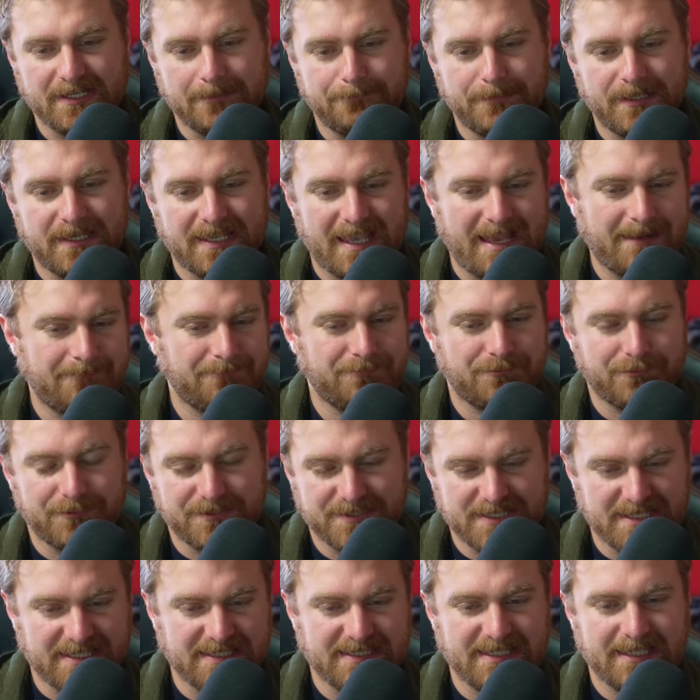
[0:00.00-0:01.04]
to be at
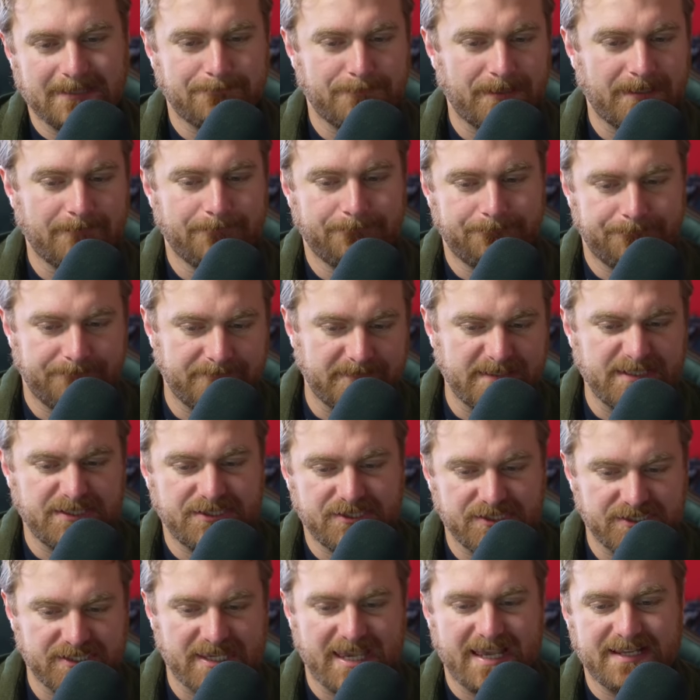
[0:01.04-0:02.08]
predicting. But this
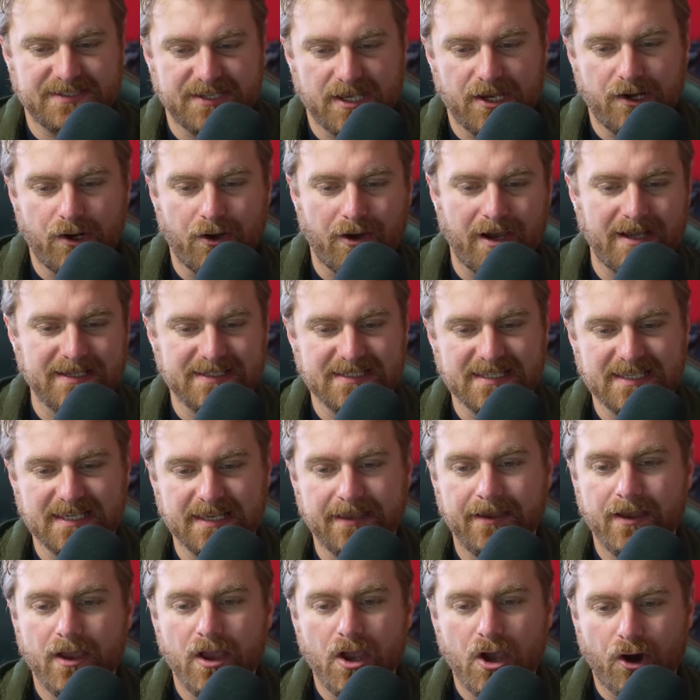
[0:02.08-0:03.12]
just gets an idea
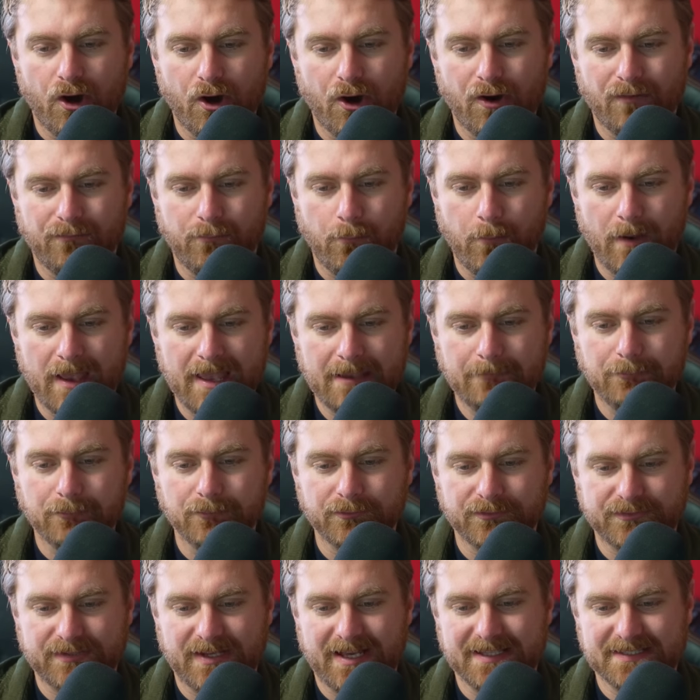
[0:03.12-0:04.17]
of where we'll
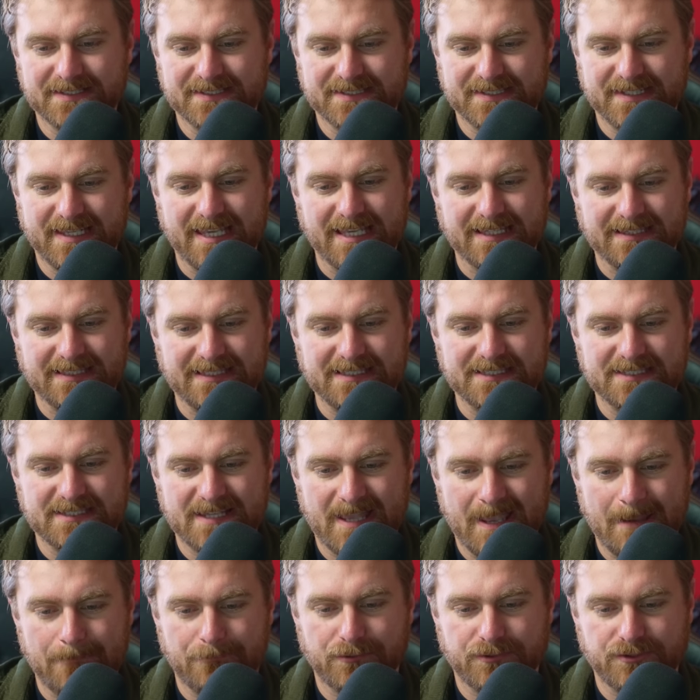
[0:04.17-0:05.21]
start seeing these
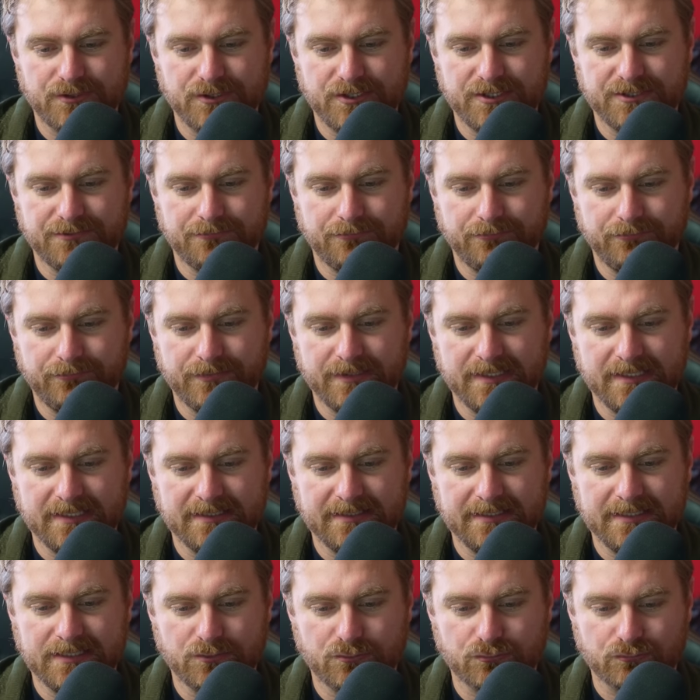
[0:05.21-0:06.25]
temperatures
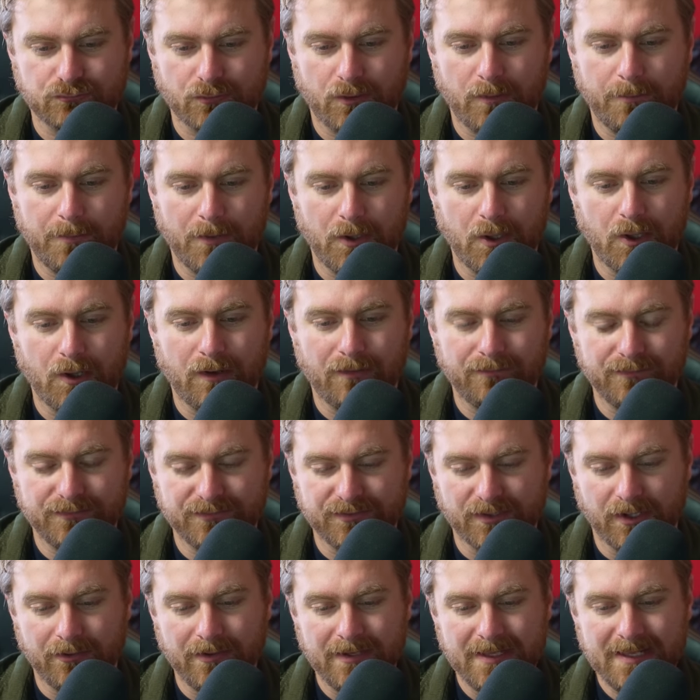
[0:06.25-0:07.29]
really drop off.
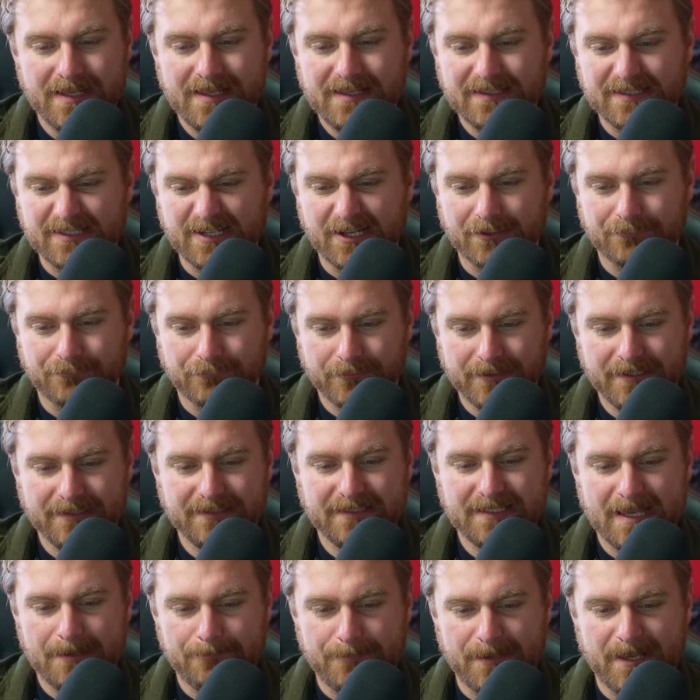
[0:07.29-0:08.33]
So, you know,
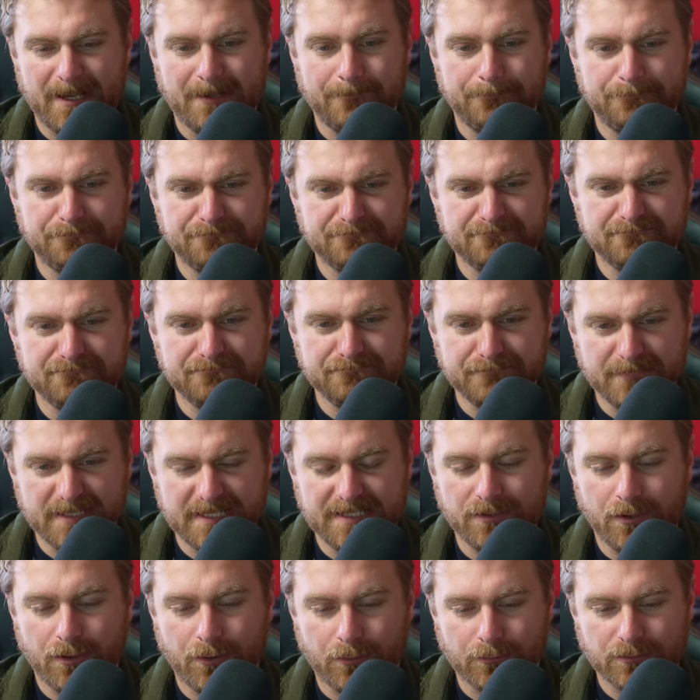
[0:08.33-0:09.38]
really about
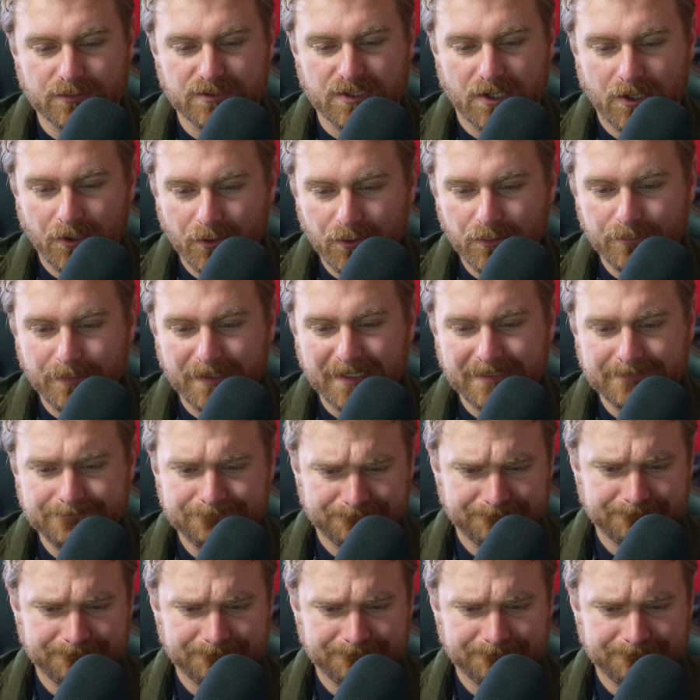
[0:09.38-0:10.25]
mid October